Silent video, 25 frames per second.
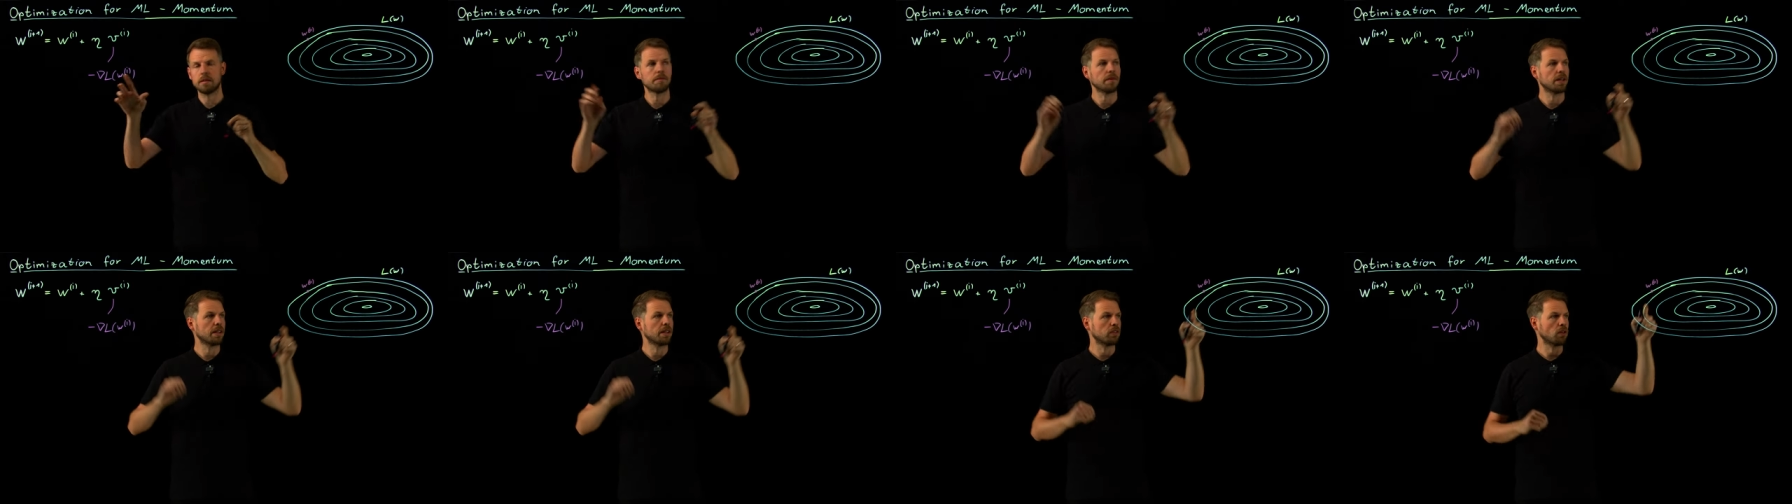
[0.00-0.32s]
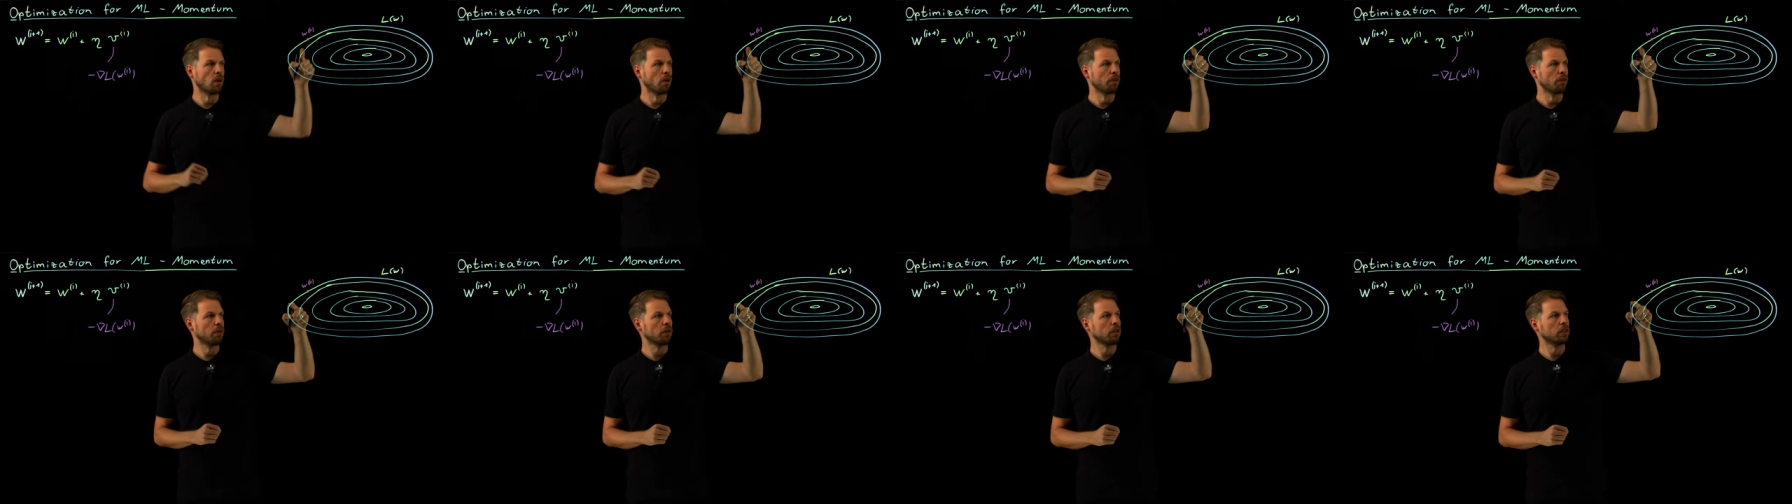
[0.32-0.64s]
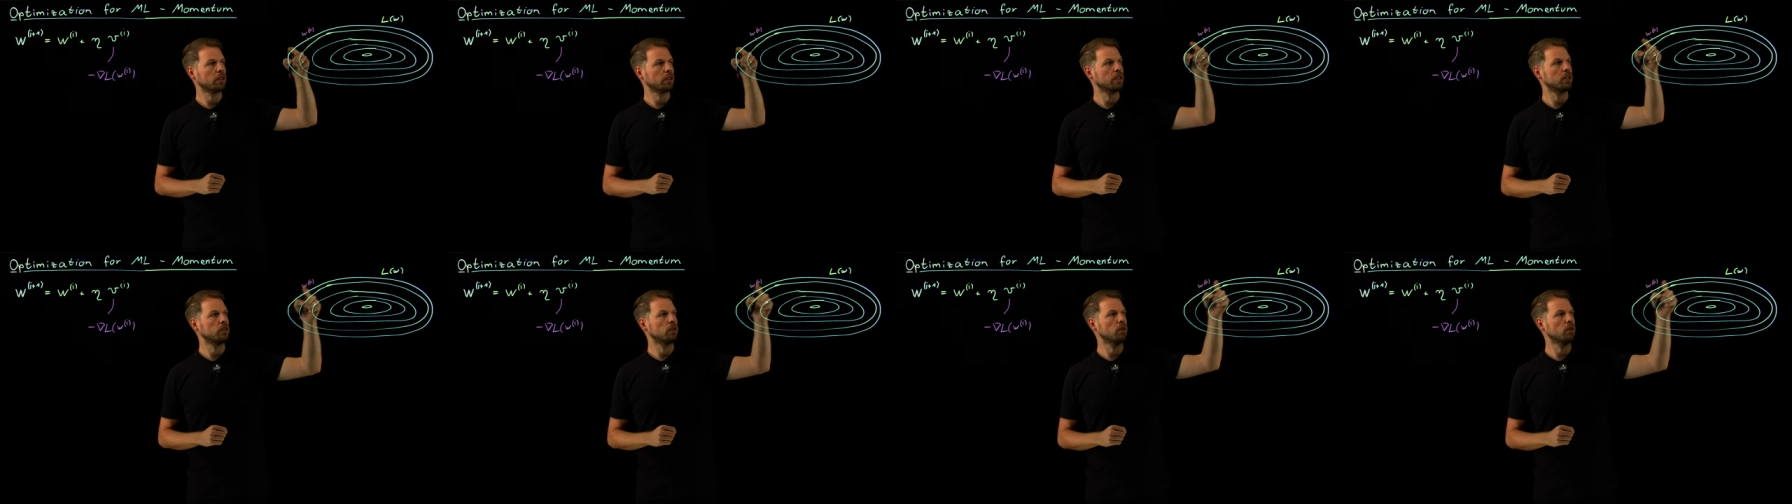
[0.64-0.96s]
It's
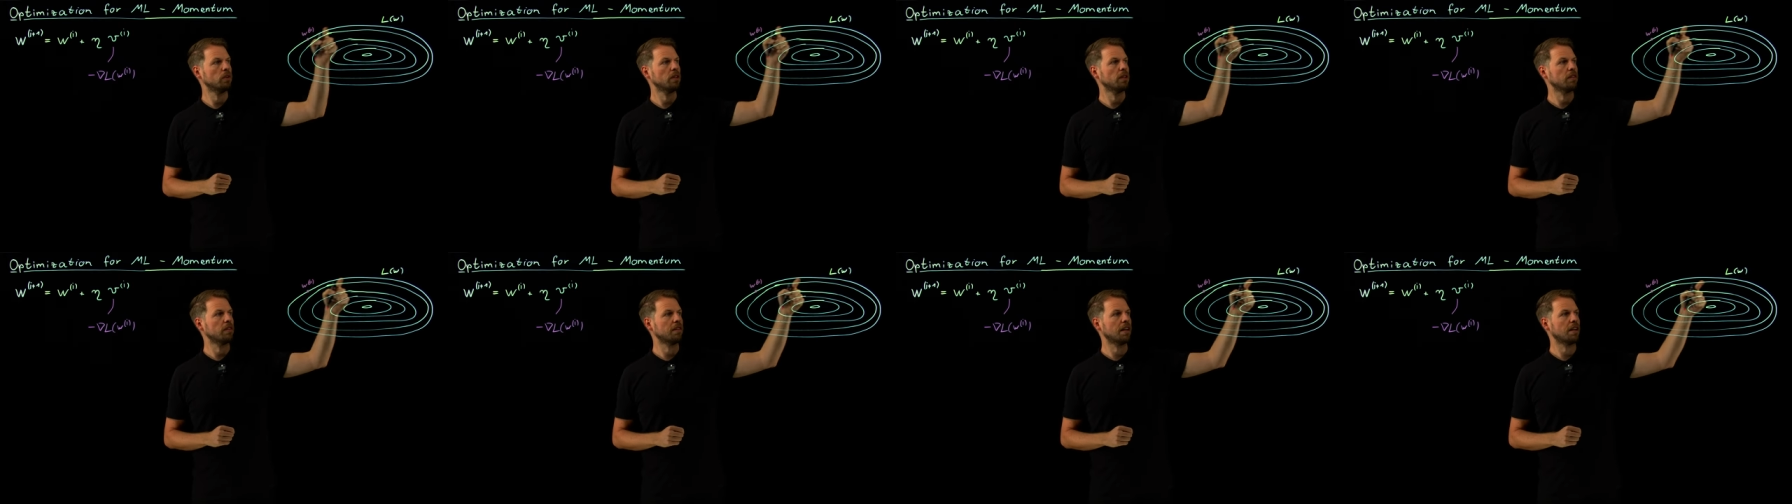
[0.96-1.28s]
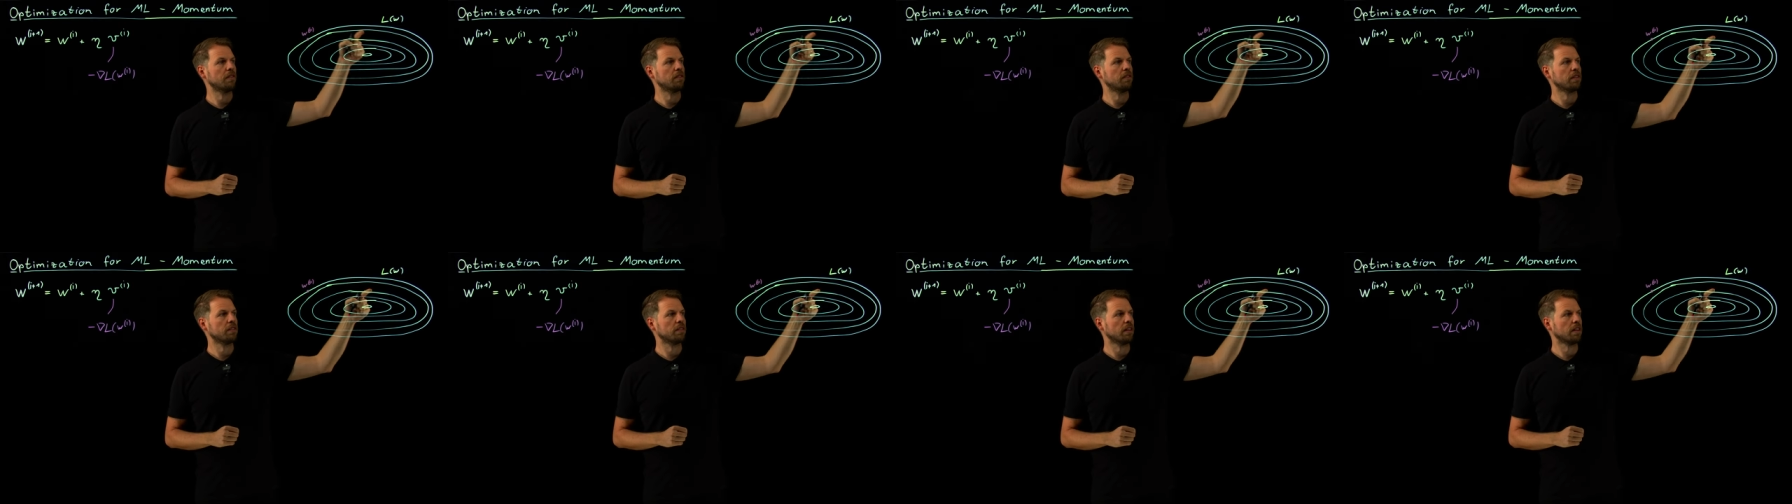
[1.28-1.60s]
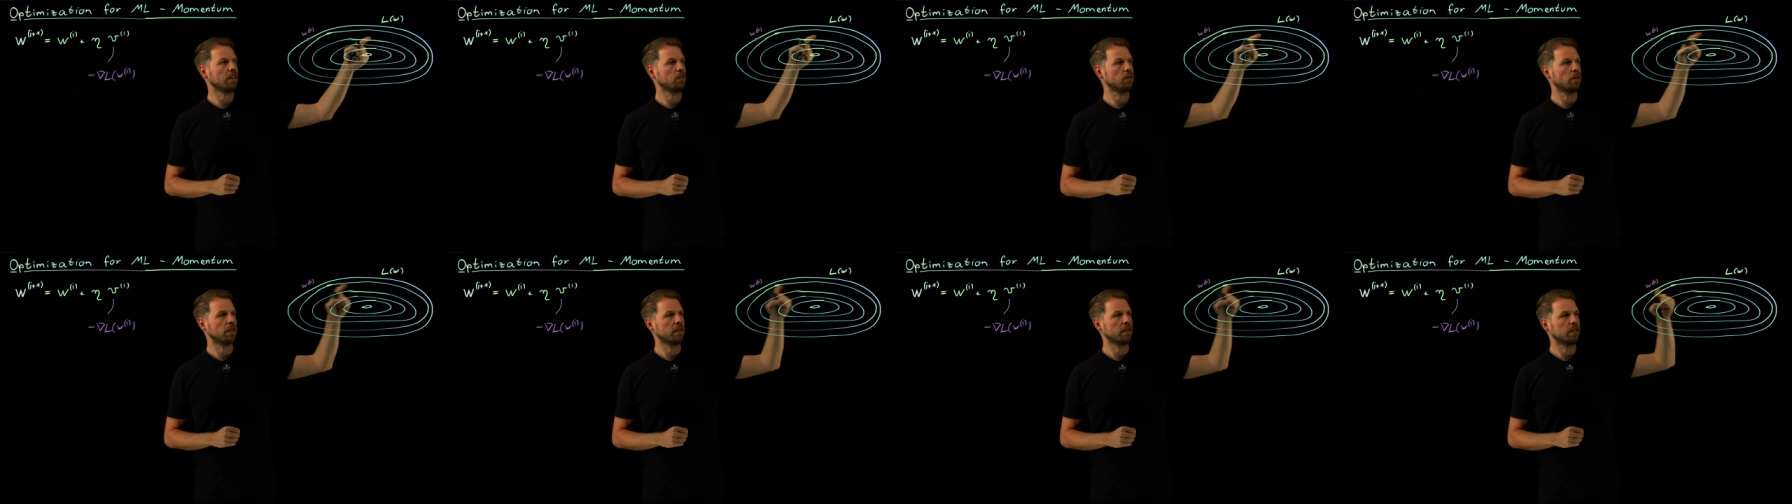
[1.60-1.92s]
orthogonal to these level sets, right?